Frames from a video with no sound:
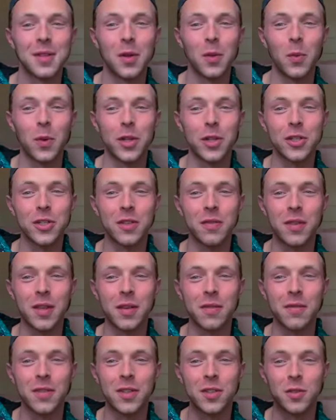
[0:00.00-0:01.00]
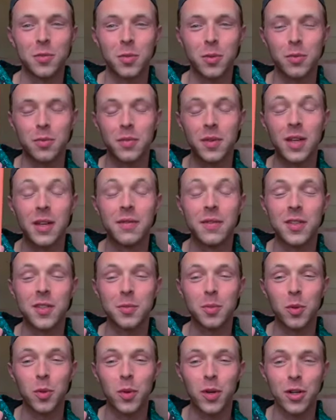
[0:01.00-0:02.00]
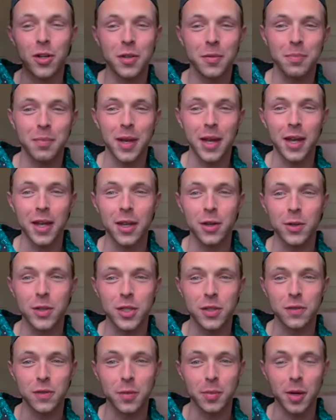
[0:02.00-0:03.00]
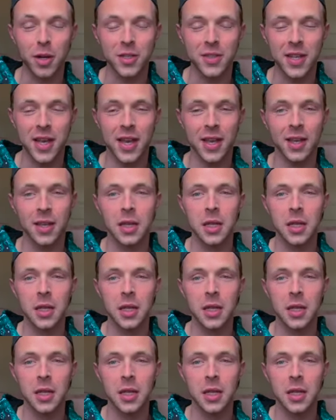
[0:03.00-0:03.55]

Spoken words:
Wonders of the Invisible World by Christopher Barzak.